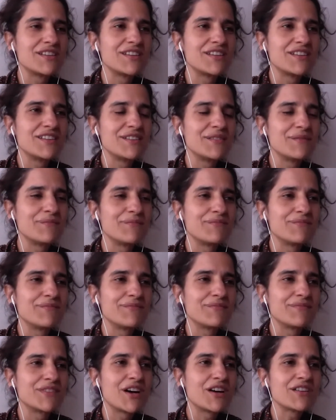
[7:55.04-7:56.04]

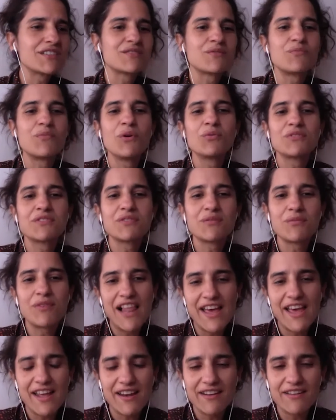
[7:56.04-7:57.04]
not wrote
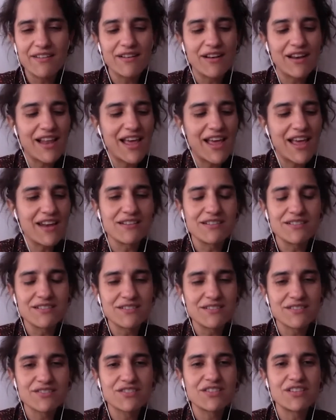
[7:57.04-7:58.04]

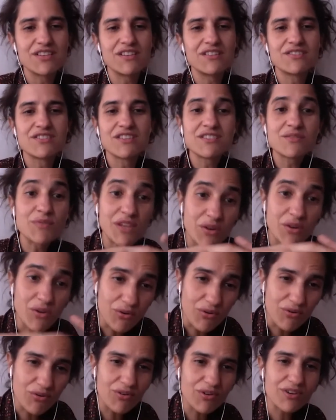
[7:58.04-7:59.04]
letters, she just
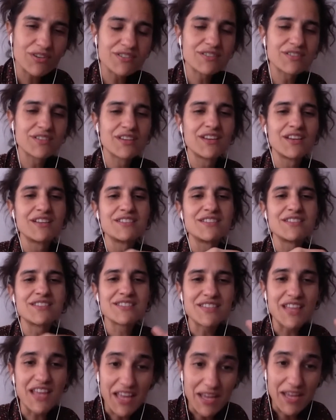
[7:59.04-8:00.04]
record these
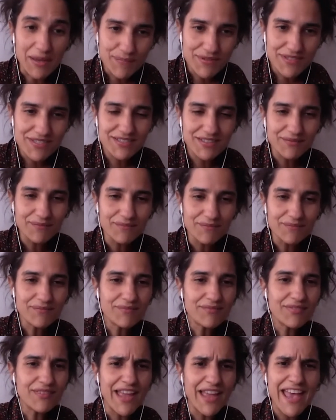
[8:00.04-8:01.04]
tapes,
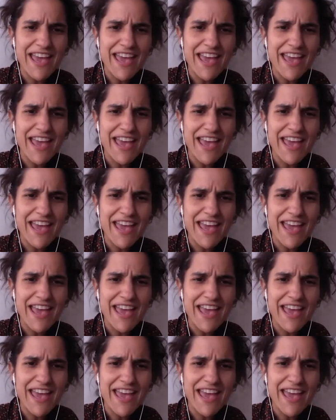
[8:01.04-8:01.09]
and